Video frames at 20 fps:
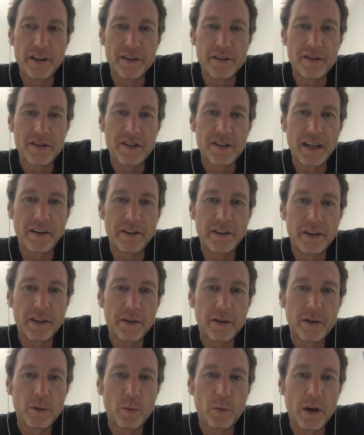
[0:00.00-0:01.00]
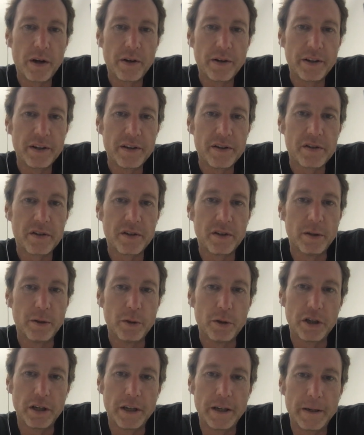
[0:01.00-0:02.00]
The Cellular Wellness
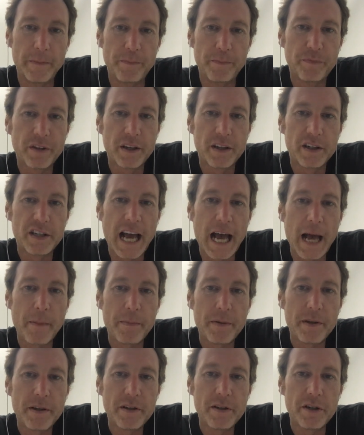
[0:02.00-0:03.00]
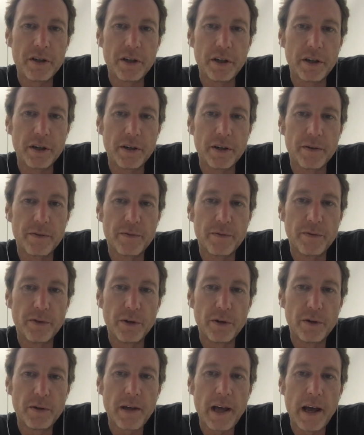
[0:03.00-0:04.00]
Solution Tap into Your
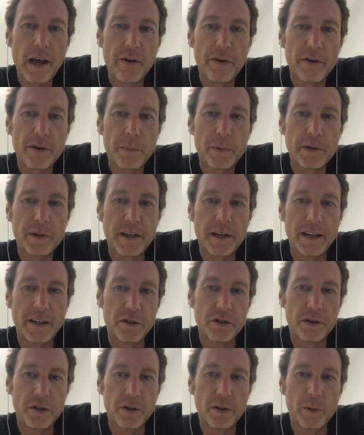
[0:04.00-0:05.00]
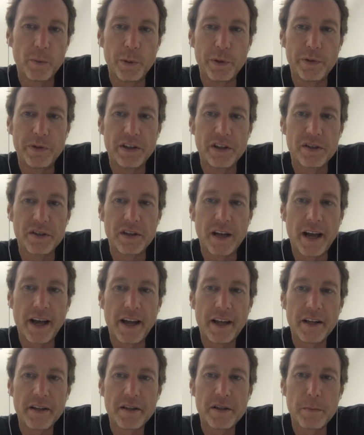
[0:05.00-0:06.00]
Full Health Potential with the
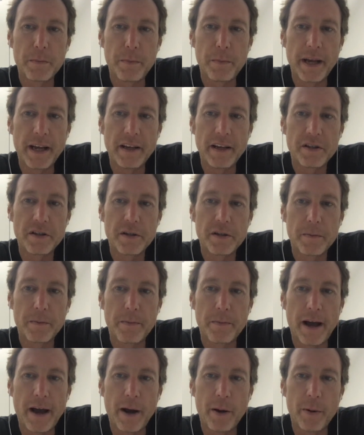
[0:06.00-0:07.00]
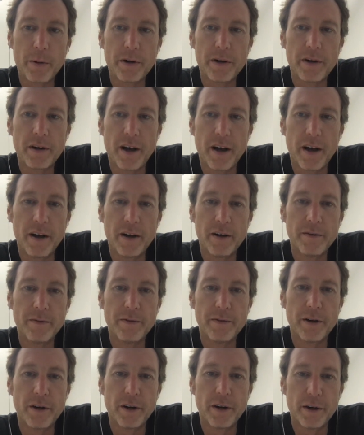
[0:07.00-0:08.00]
Science Based Power
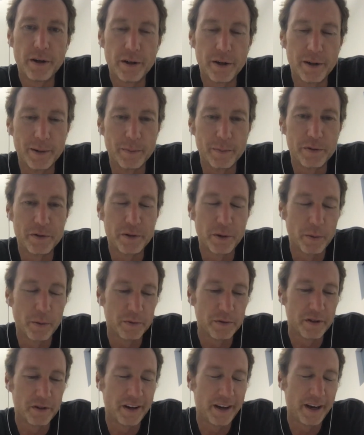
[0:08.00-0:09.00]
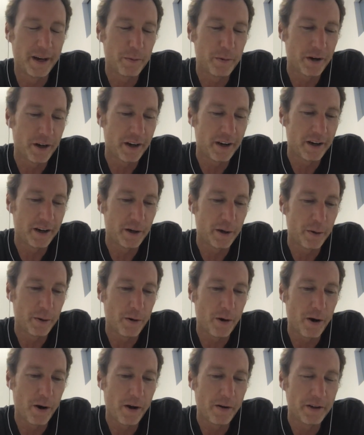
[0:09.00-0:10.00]
of Herbs. So today we're going to
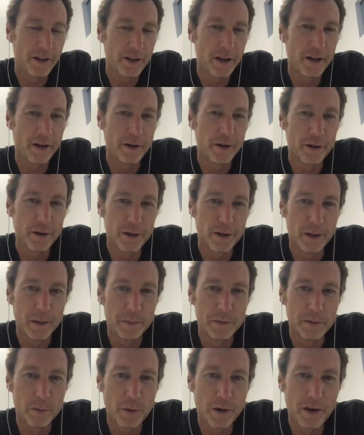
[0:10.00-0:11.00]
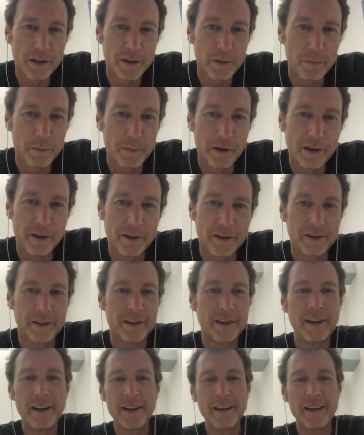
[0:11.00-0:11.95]
go all in on herbs. Welcome, Bill.